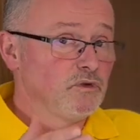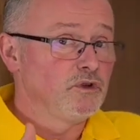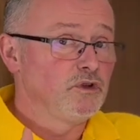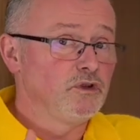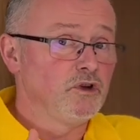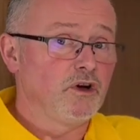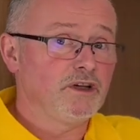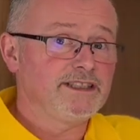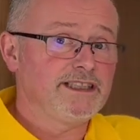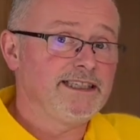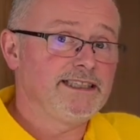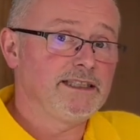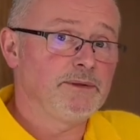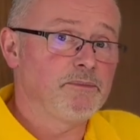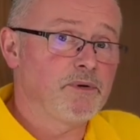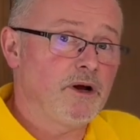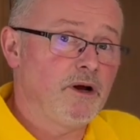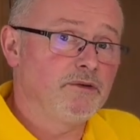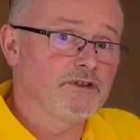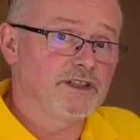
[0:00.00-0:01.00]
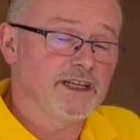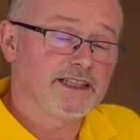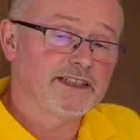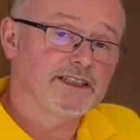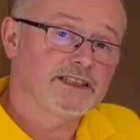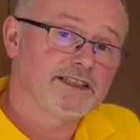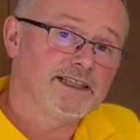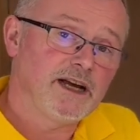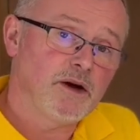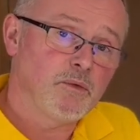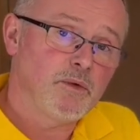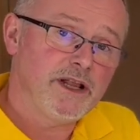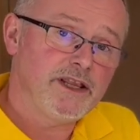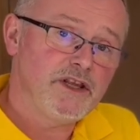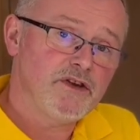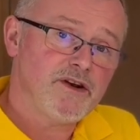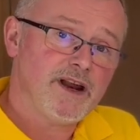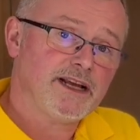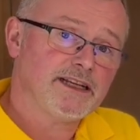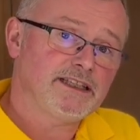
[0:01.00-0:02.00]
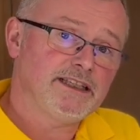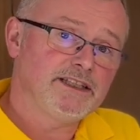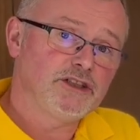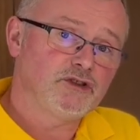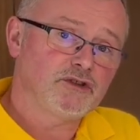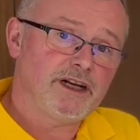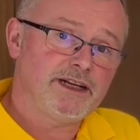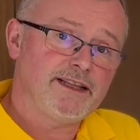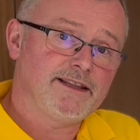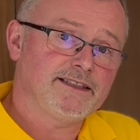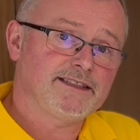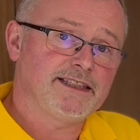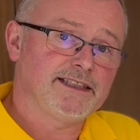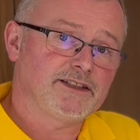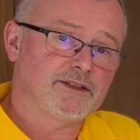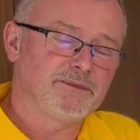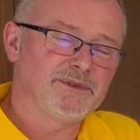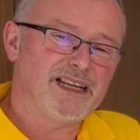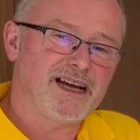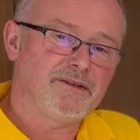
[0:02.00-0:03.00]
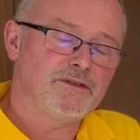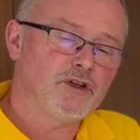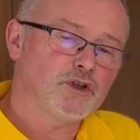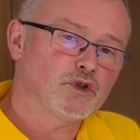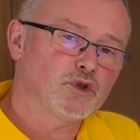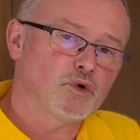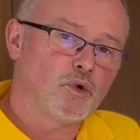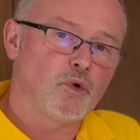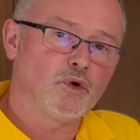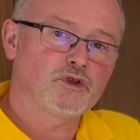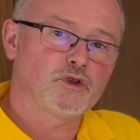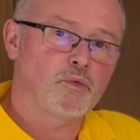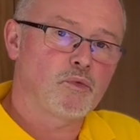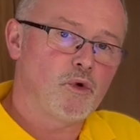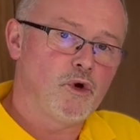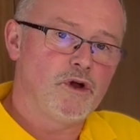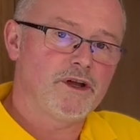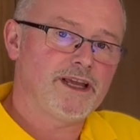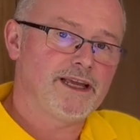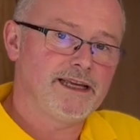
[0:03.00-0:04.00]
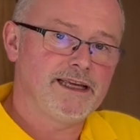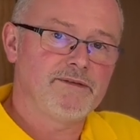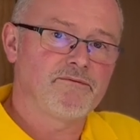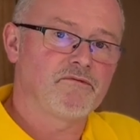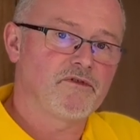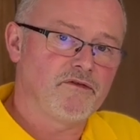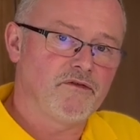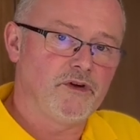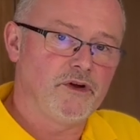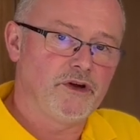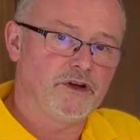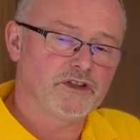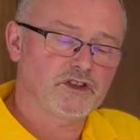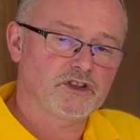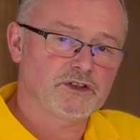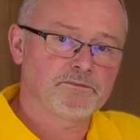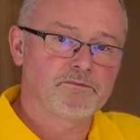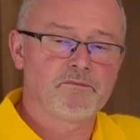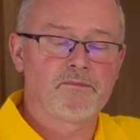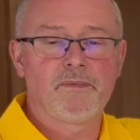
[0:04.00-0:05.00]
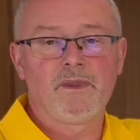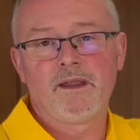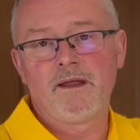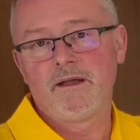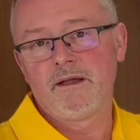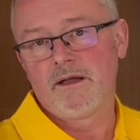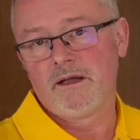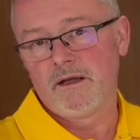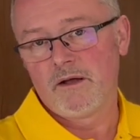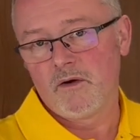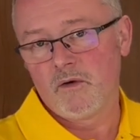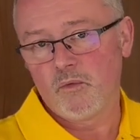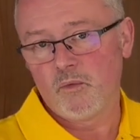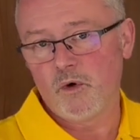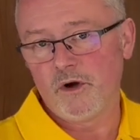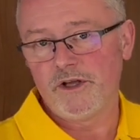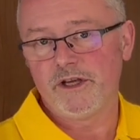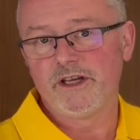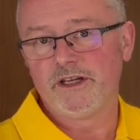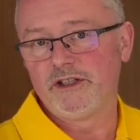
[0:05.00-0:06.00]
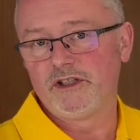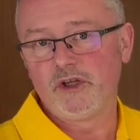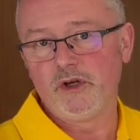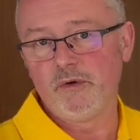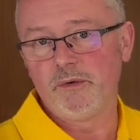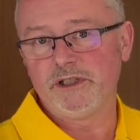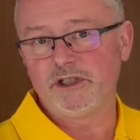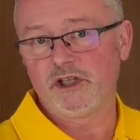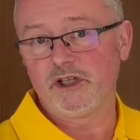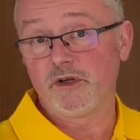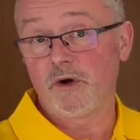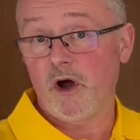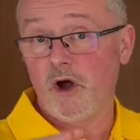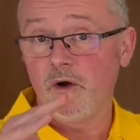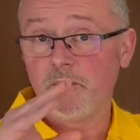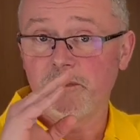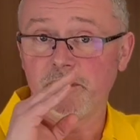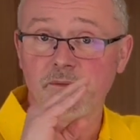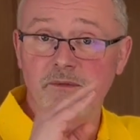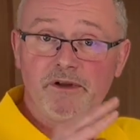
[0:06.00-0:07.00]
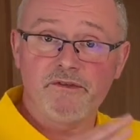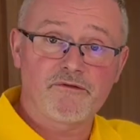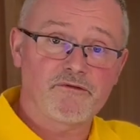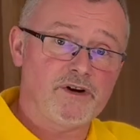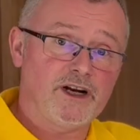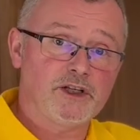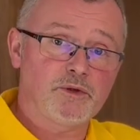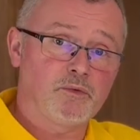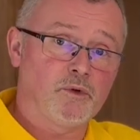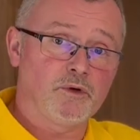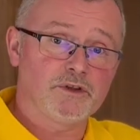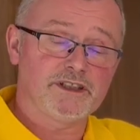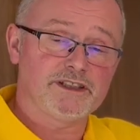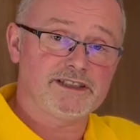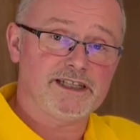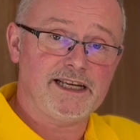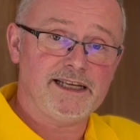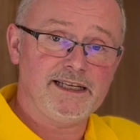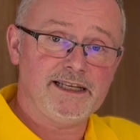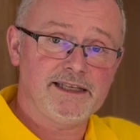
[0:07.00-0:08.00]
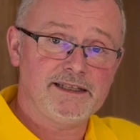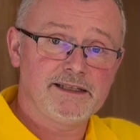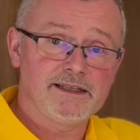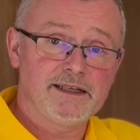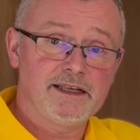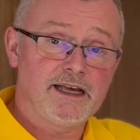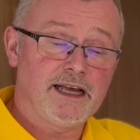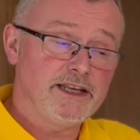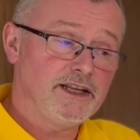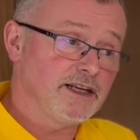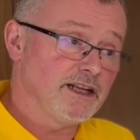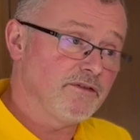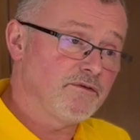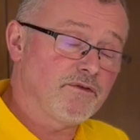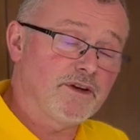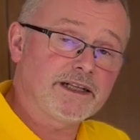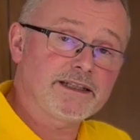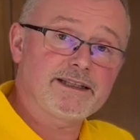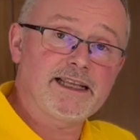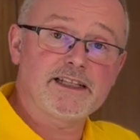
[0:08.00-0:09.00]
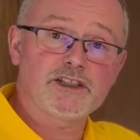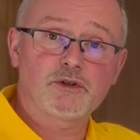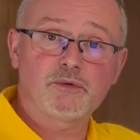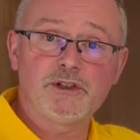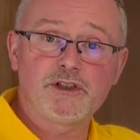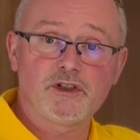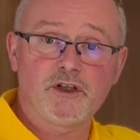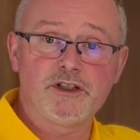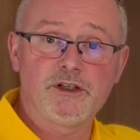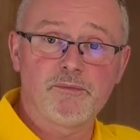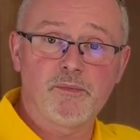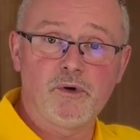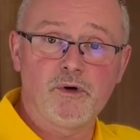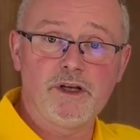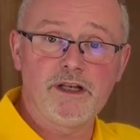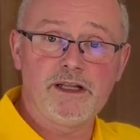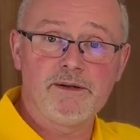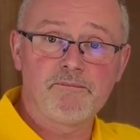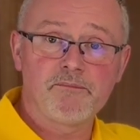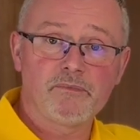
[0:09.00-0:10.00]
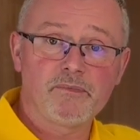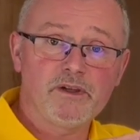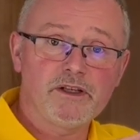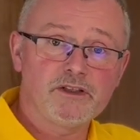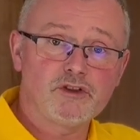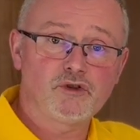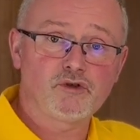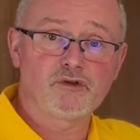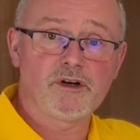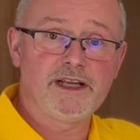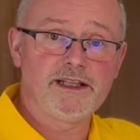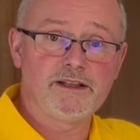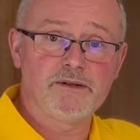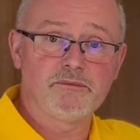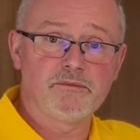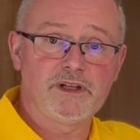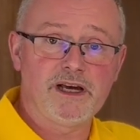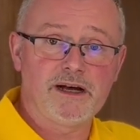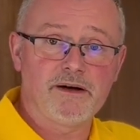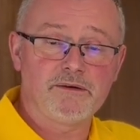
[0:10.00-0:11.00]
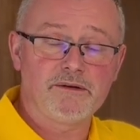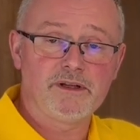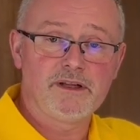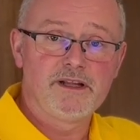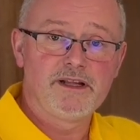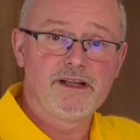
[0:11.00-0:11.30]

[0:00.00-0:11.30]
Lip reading: Nice, easy process. Now, when you're actually draining the system down, you're sort of working in reverse. What you're going to do is you're going to open up your fresh water tank and you're going to flick that switch on your boiler, drain them down.